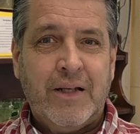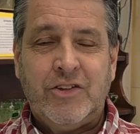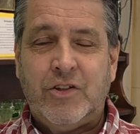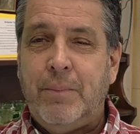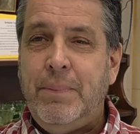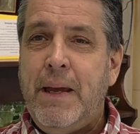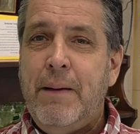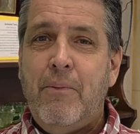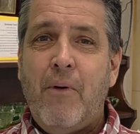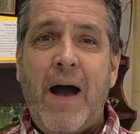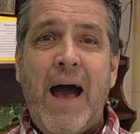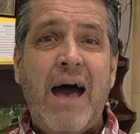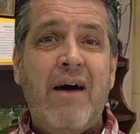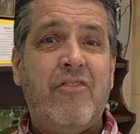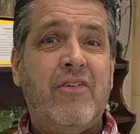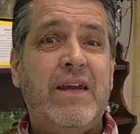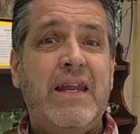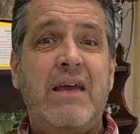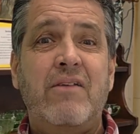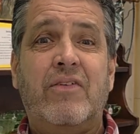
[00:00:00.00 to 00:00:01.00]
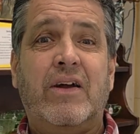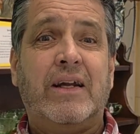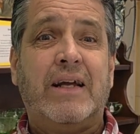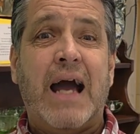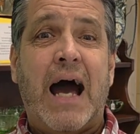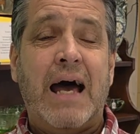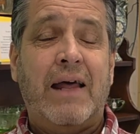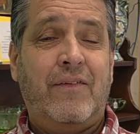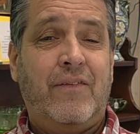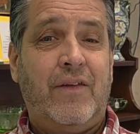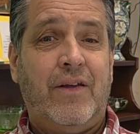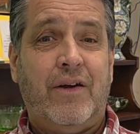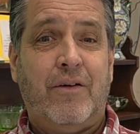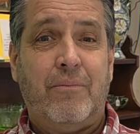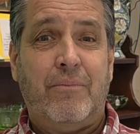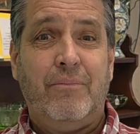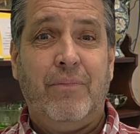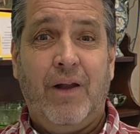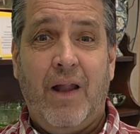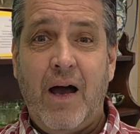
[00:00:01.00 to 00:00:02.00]
So people haven't even gotten
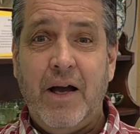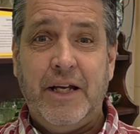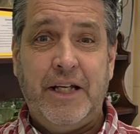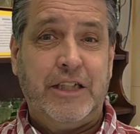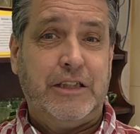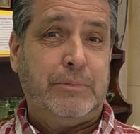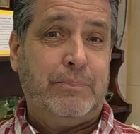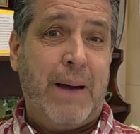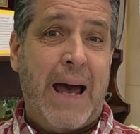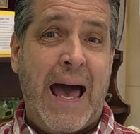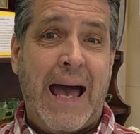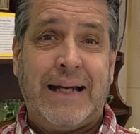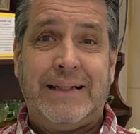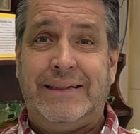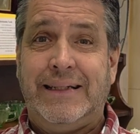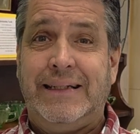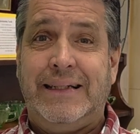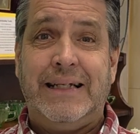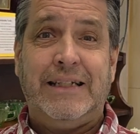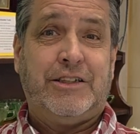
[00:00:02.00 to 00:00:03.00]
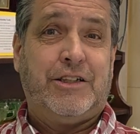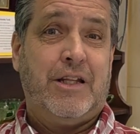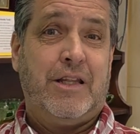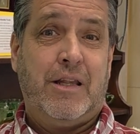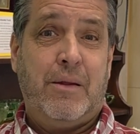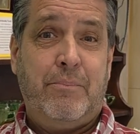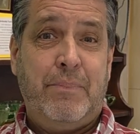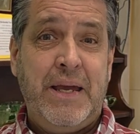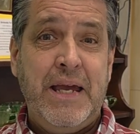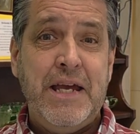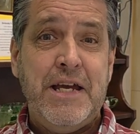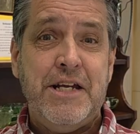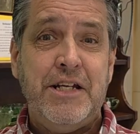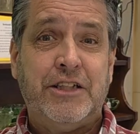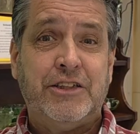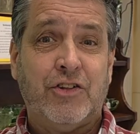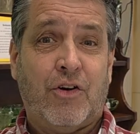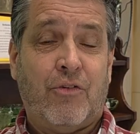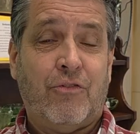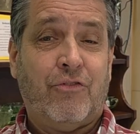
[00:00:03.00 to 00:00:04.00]
their luggage packed to get to the
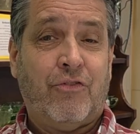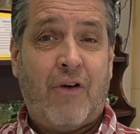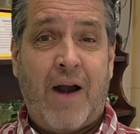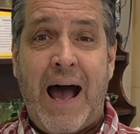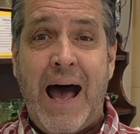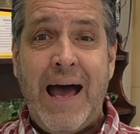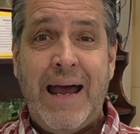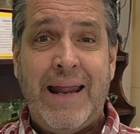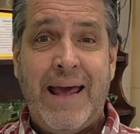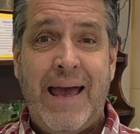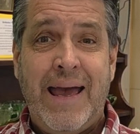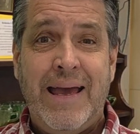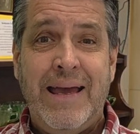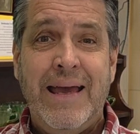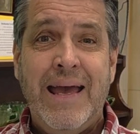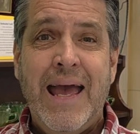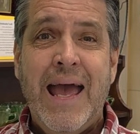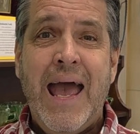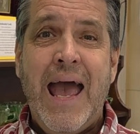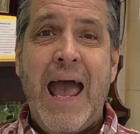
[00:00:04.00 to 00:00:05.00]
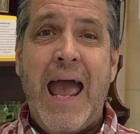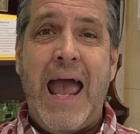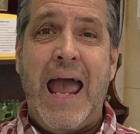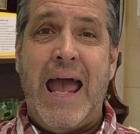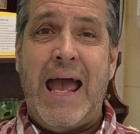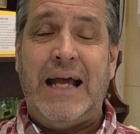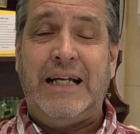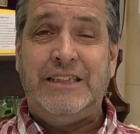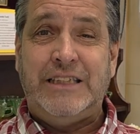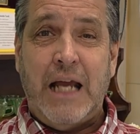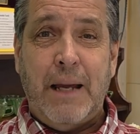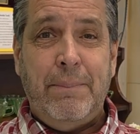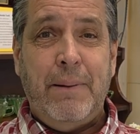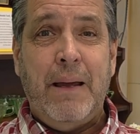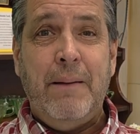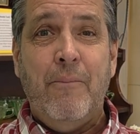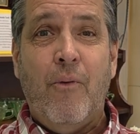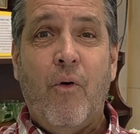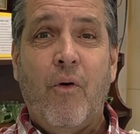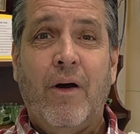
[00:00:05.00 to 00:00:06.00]
beach on Friday, and
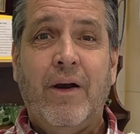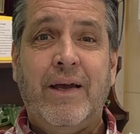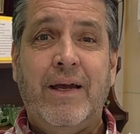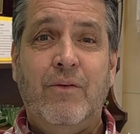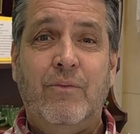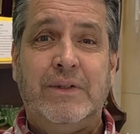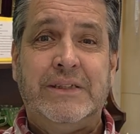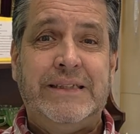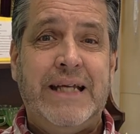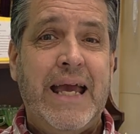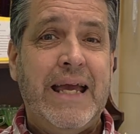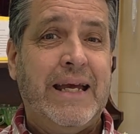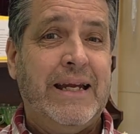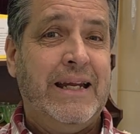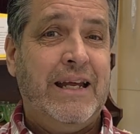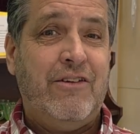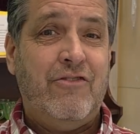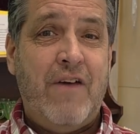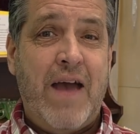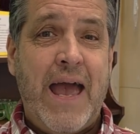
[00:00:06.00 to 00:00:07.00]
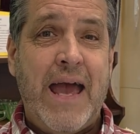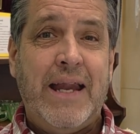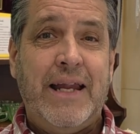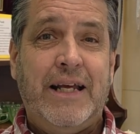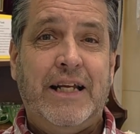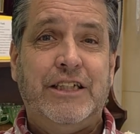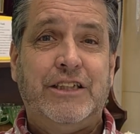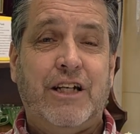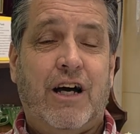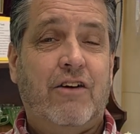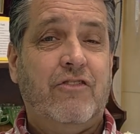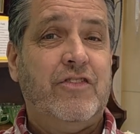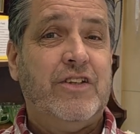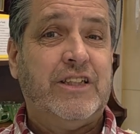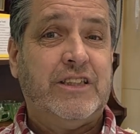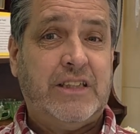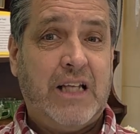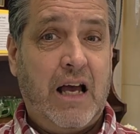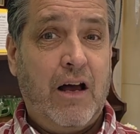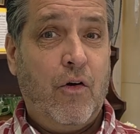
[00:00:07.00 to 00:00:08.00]
JP Morgan was taking advantage of
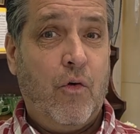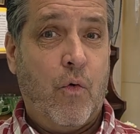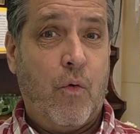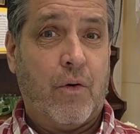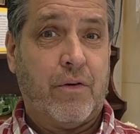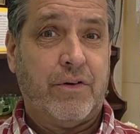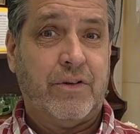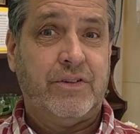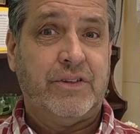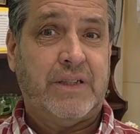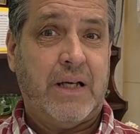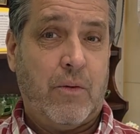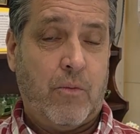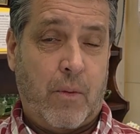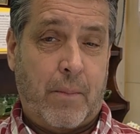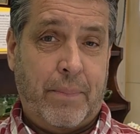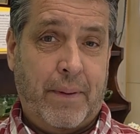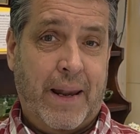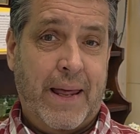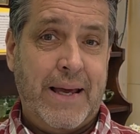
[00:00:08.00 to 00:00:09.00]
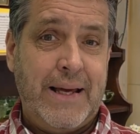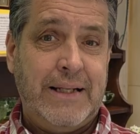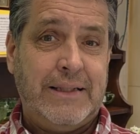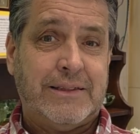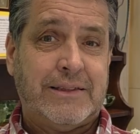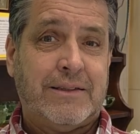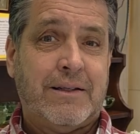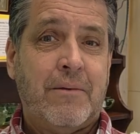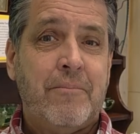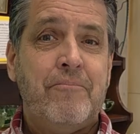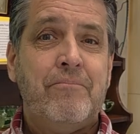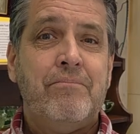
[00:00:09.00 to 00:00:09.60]
the sell orders that were placed,